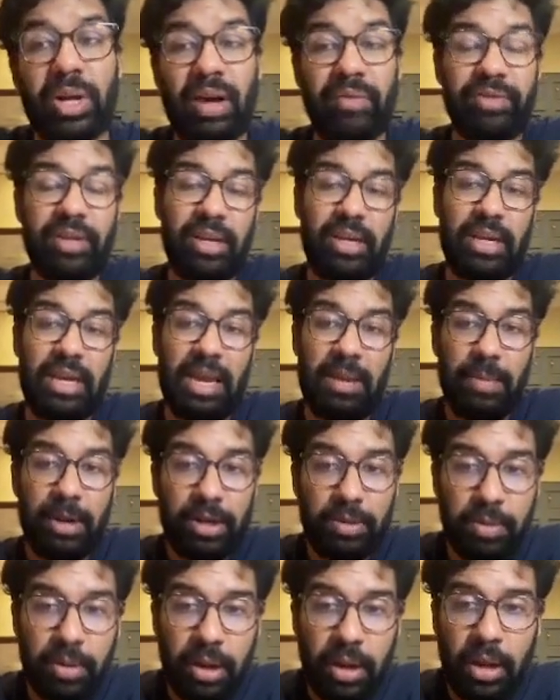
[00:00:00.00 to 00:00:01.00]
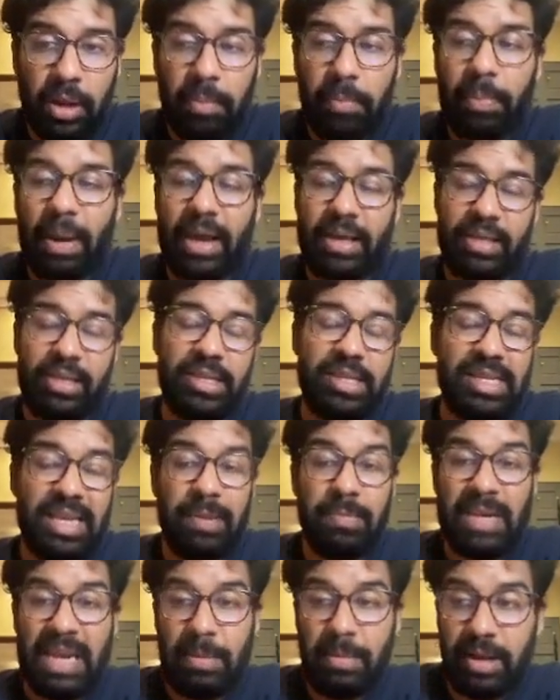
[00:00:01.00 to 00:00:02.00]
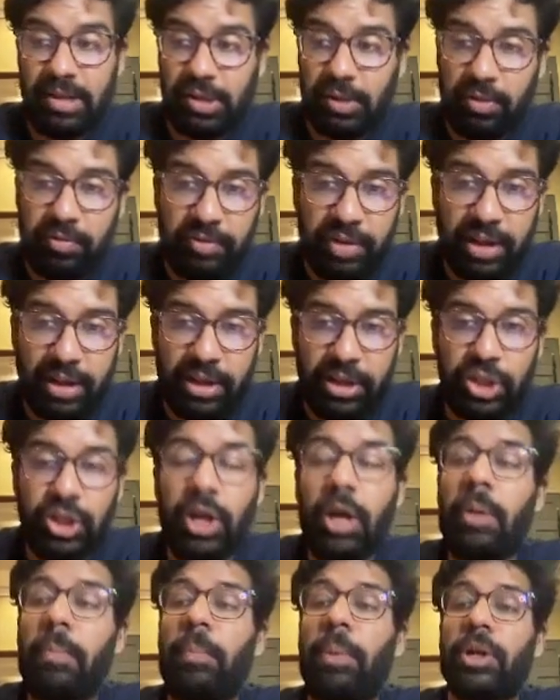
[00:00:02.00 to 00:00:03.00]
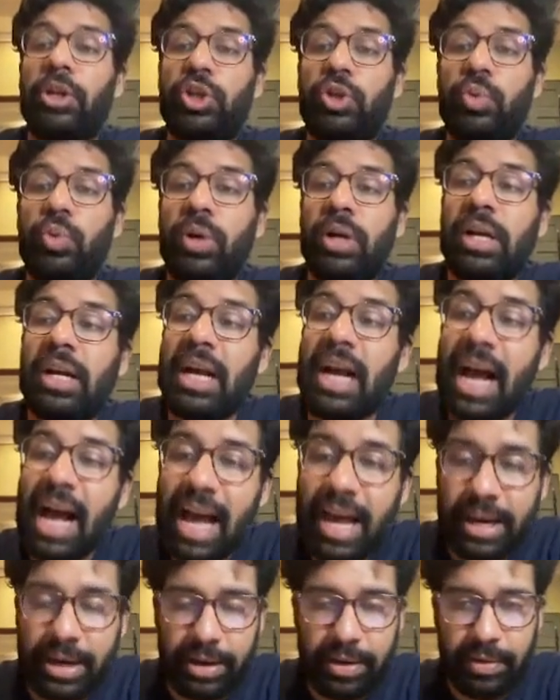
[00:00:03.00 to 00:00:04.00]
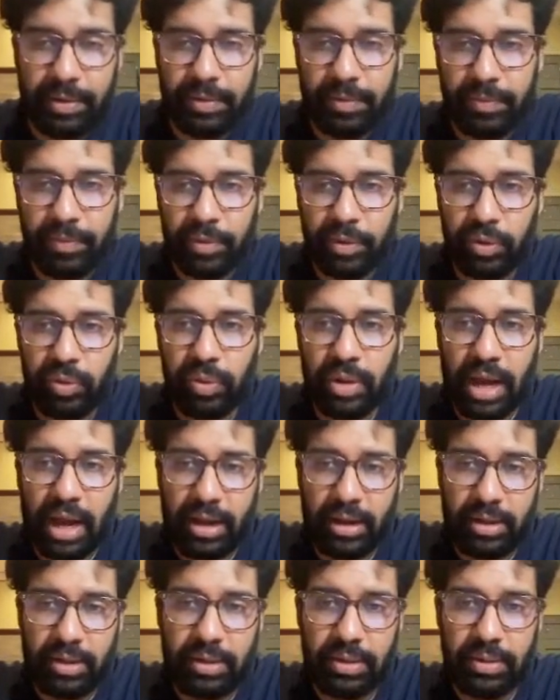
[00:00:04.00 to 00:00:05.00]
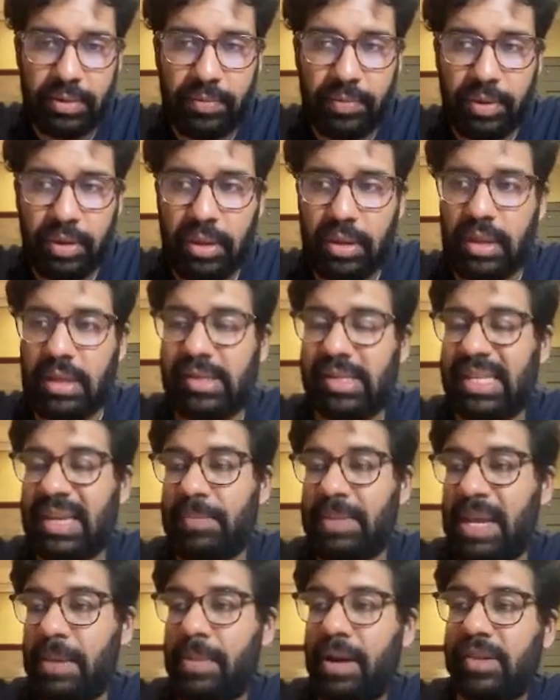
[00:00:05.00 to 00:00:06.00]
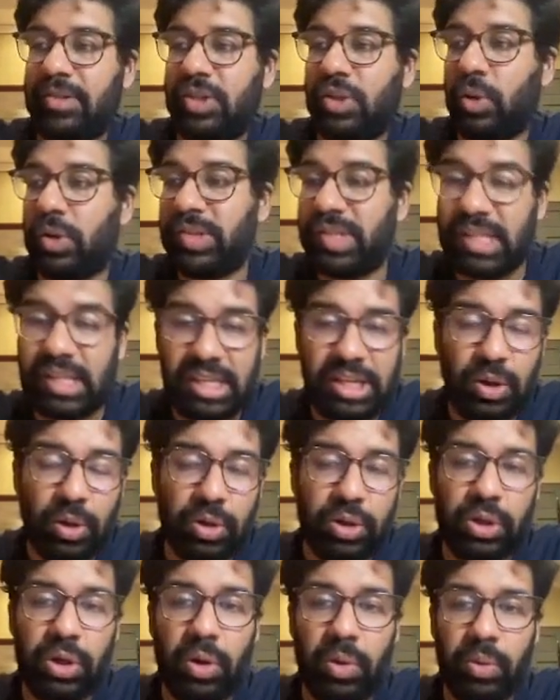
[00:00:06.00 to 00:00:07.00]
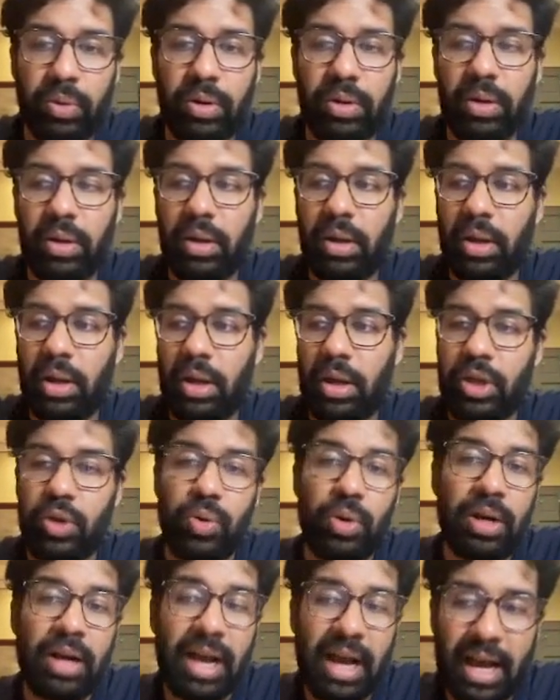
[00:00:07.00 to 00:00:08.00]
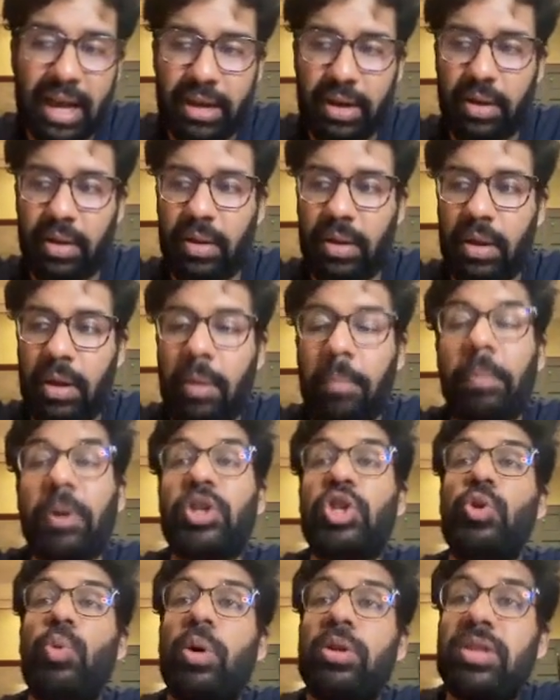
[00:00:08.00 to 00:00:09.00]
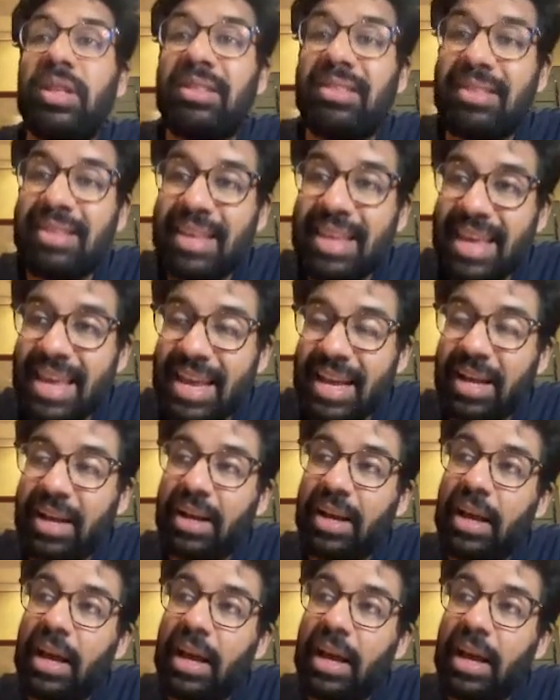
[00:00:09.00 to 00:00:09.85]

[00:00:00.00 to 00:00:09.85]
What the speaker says: have to name it by the same name as your village, but you can do that. The same name as your city or town. You can, but you want to take